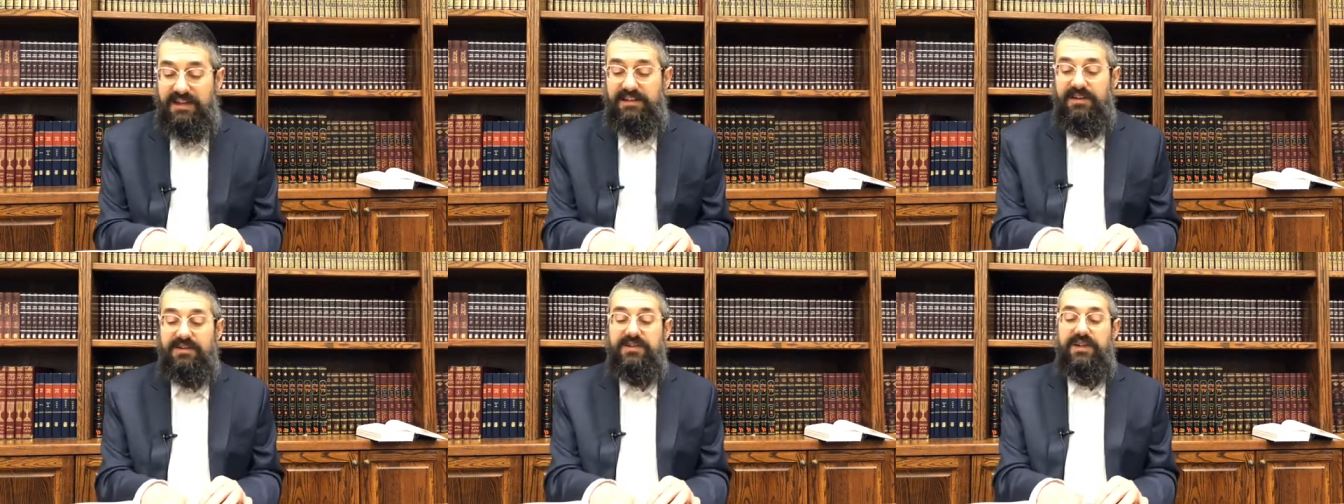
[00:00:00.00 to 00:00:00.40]

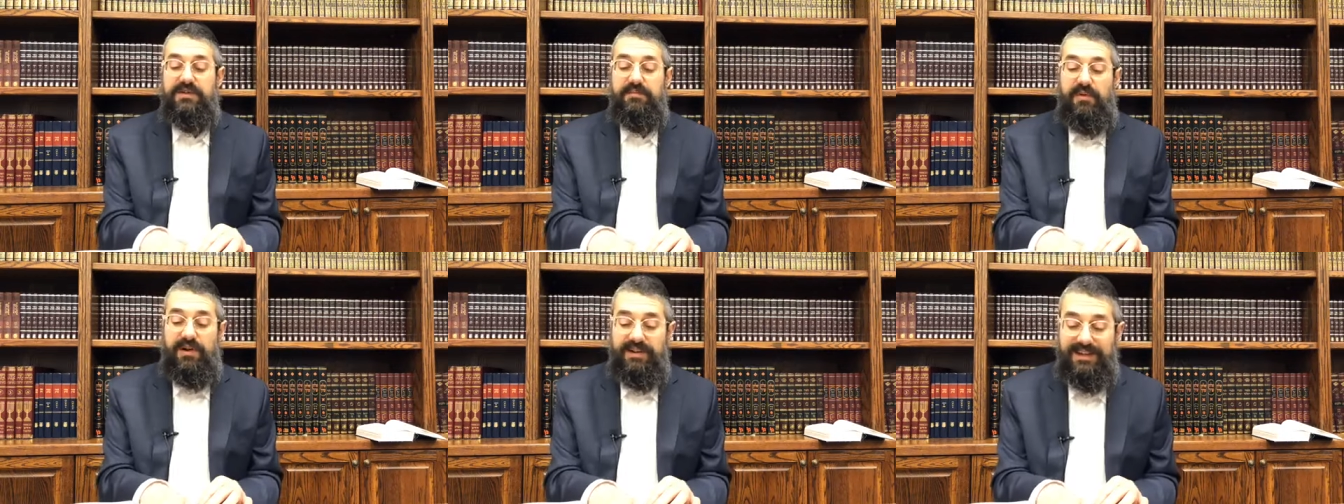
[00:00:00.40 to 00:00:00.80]
till such
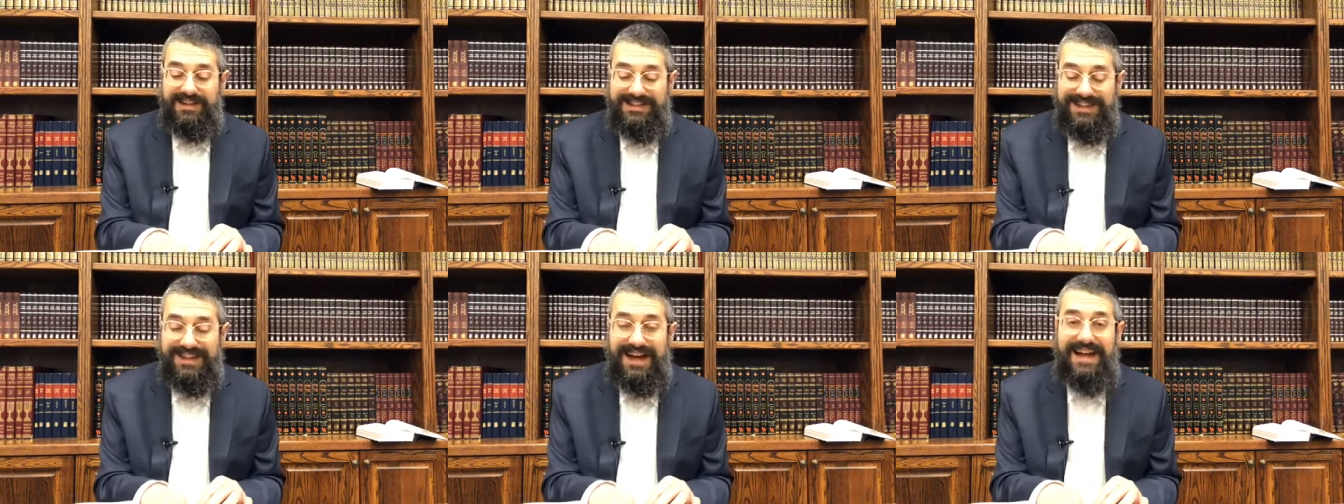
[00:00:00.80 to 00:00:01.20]
point
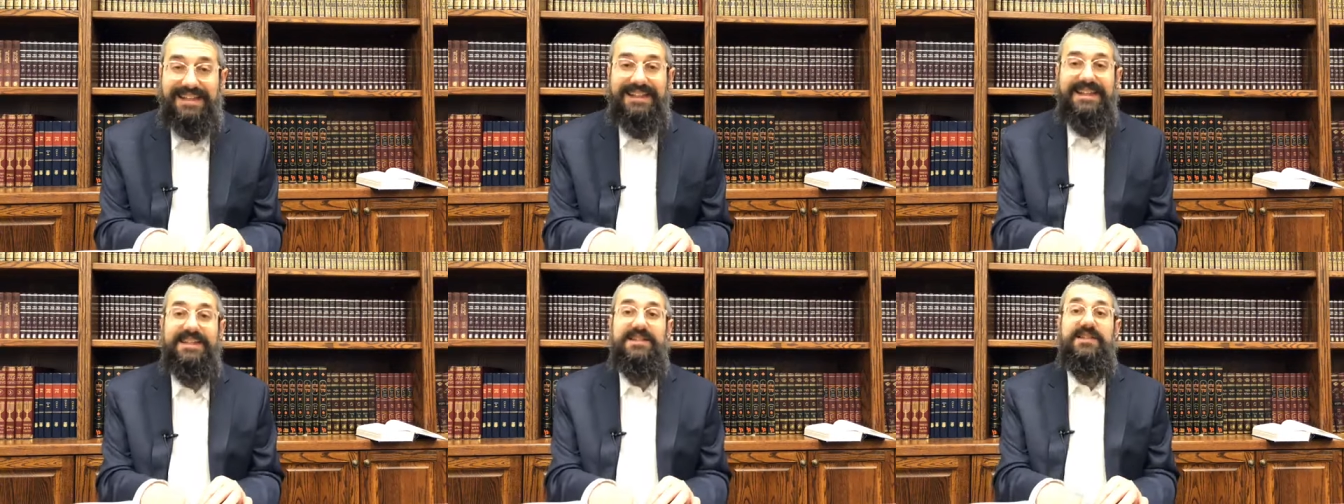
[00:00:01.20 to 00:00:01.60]
as
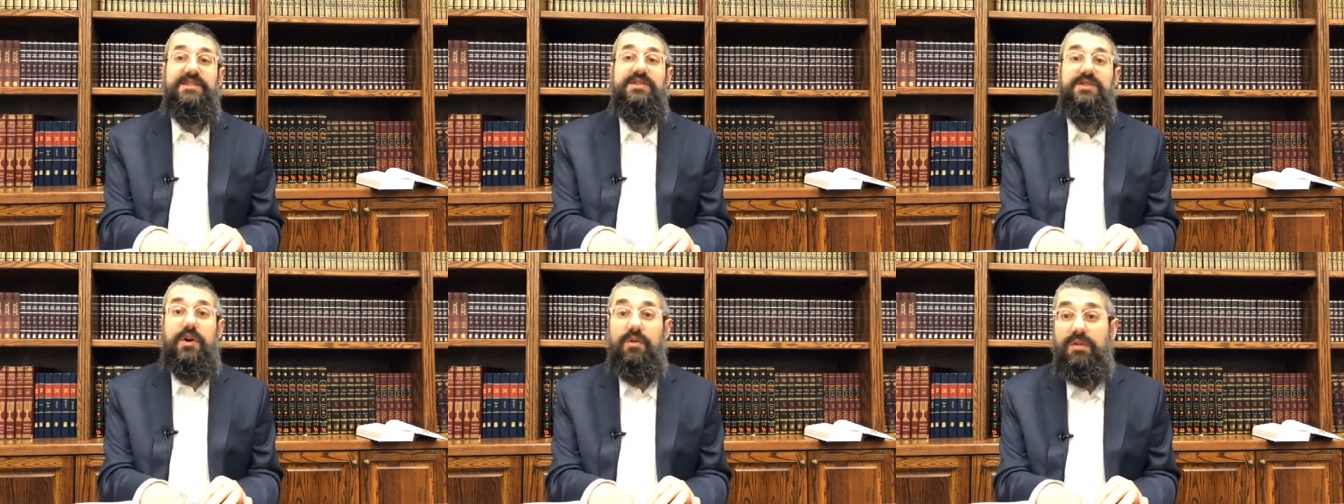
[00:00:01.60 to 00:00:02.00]
godliness is
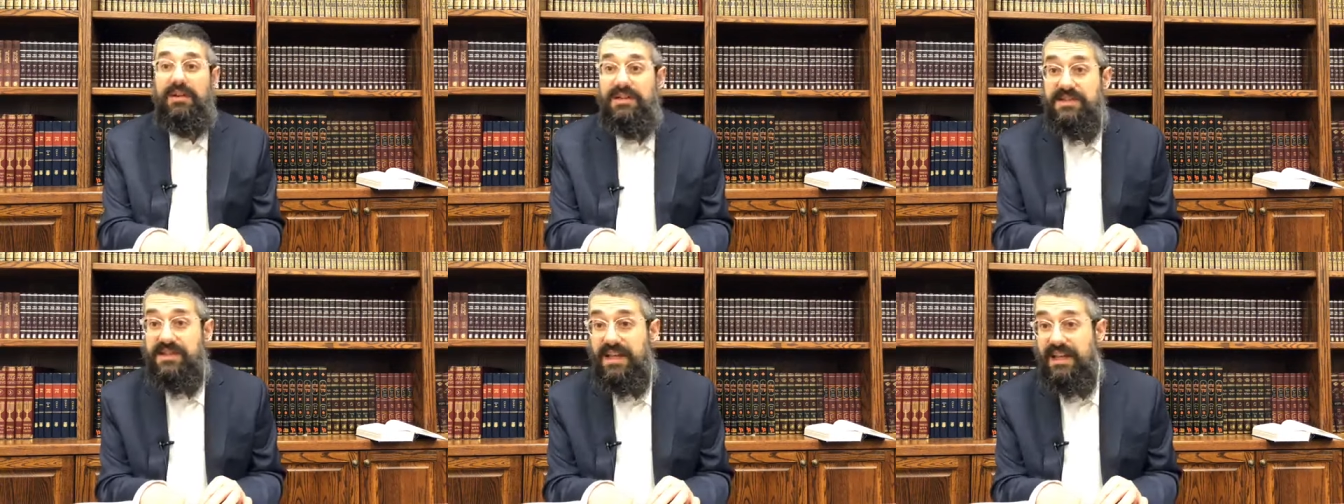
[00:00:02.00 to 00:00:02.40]
so
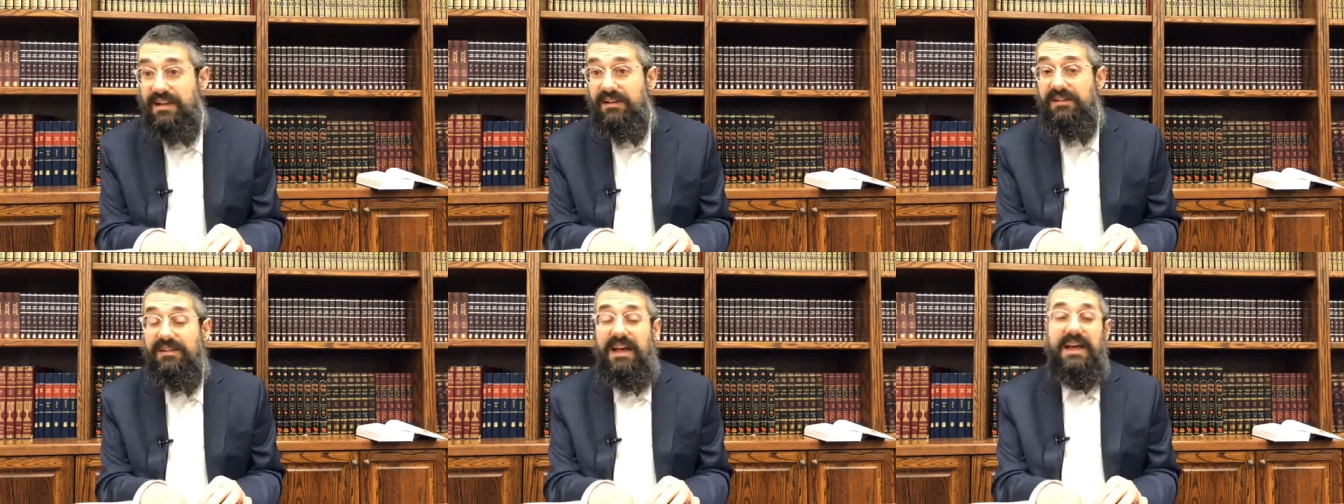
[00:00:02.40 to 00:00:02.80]

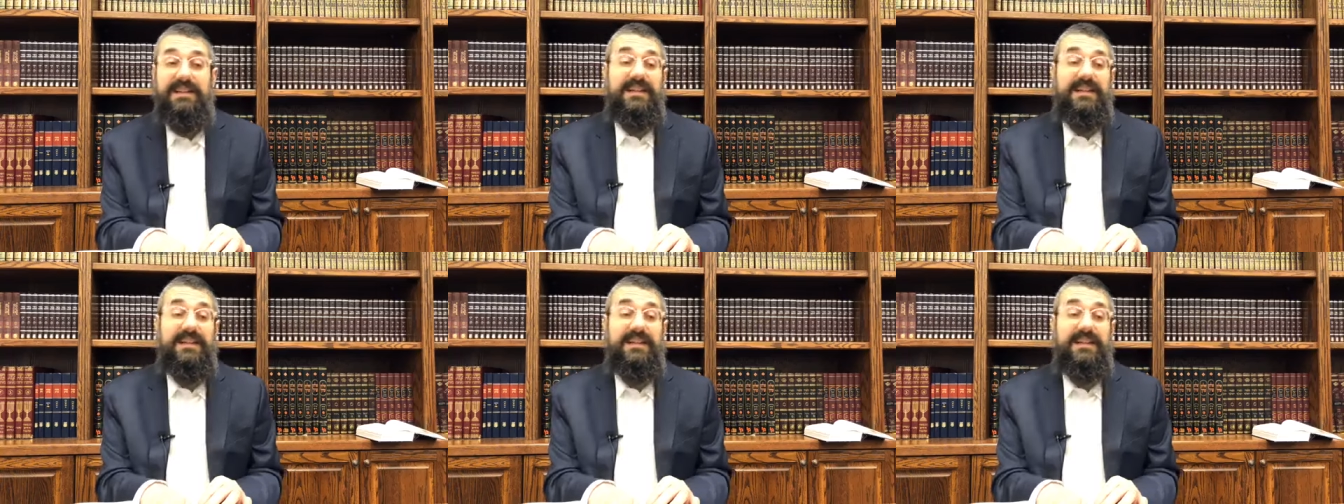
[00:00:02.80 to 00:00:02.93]
concealed